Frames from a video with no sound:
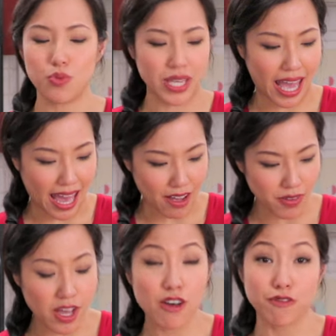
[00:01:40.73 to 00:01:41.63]
We
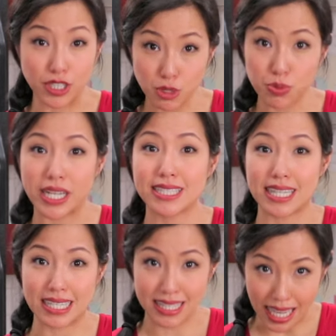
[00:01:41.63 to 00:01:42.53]
have first press
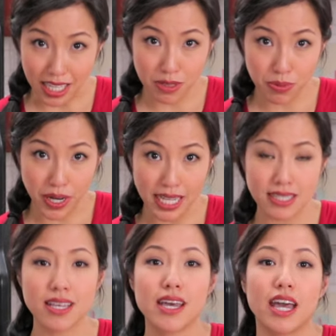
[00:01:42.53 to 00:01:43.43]
and second press.